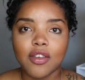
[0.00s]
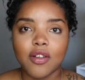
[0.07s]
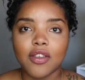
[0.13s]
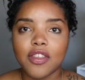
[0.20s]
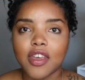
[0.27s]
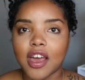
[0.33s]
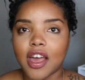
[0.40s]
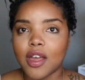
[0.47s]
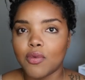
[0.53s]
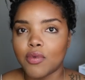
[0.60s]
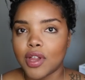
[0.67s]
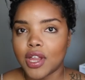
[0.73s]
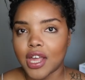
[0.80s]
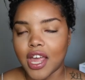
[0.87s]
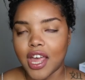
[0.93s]
The only thing I
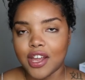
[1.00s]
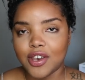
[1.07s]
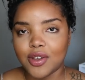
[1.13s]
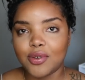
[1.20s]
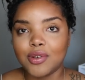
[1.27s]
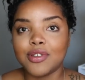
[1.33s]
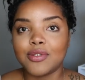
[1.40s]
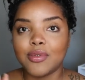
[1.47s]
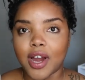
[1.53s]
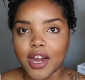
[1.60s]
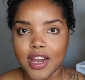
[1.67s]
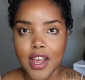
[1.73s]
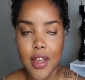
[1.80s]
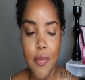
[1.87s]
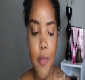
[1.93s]
really can't do is
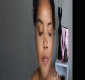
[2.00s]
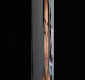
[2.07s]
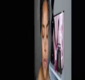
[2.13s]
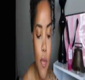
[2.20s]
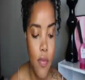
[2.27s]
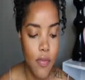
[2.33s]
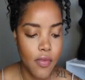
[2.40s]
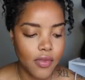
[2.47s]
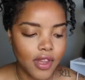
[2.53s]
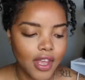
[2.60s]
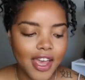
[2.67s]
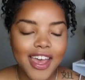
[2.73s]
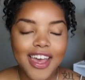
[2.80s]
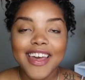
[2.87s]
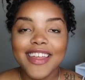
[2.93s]
writing.
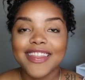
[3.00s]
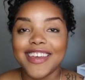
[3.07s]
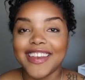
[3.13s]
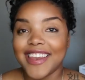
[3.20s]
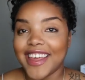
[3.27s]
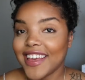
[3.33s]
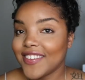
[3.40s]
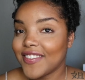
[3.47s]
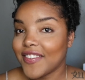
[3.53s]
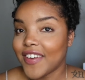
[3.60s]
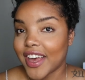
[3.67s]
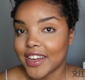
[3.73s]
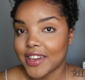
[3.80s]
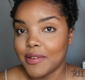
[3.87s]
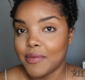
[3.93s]
The next
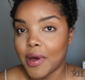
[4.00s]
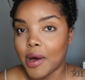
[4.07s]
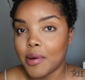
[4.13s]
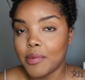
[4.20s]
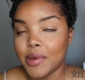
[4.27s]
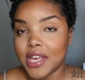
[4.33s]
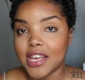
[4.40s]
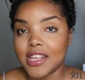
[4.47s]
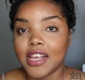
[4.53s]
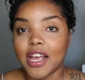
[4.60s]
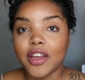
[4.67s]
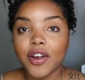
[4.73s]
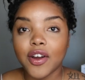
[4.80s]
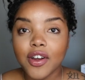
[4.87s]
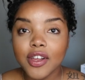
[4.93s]
fact about me is
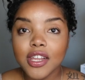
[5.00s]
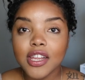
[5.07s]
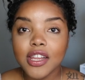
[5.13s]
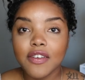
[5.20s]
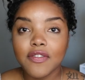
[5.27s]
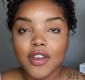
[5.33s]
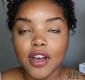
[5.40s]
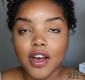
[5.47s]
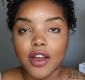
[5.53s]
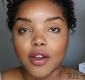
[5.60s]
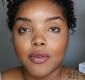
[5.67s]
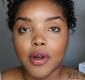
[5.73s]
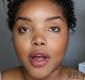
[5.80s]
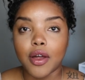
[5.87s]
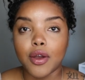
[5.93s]
I currently live in
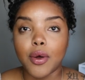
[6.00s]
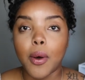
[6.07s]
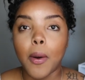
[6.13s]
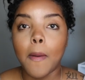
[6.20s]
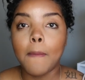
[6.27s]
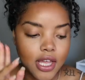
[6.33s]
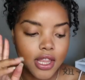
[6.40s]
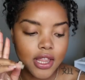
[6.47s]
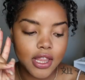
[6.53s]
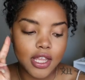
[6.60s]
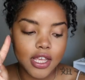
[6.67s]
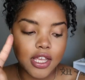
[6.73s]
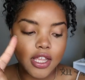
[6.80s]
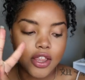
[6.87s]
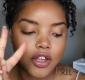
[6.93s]
Colorado.
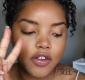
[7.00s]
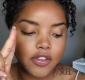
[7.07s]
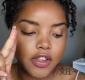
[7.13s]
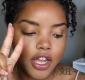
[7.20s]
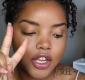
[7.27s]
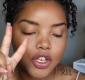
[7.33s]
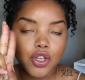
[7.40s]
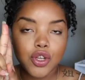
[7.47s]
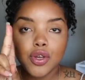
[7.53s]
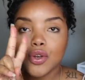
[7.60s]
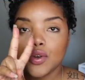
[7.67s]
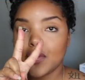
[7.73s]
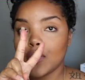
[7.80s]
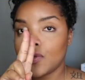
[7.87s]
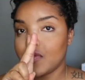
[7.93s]
There's like
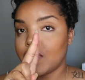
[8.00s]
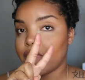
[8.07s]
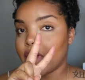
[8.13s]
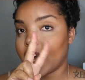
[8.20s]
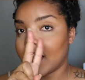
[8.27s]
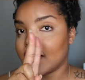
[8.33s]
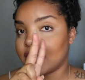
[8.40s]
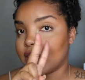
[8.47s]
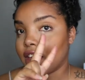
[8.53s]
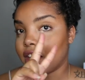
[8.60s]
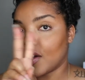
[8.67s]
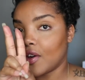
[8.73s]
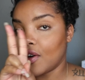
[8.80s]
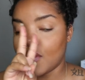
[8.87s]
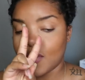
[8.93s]
two facts
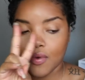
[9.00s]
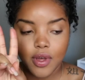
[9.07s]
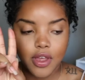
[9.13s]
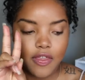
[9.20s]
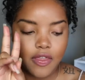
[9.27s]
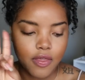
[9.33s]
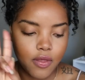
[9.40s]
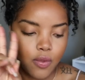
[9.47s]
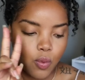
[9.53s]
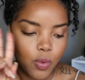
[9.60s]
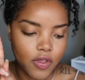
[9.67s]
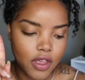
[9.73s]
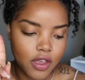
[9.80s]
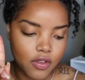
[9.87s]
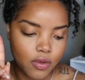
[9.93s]
that go in
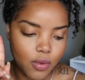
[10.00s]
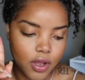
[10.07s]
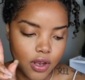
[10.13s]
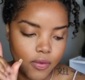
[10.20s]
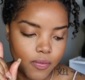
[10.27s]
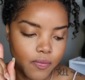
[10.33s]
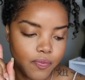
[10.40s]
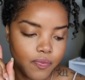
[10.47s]
with this one.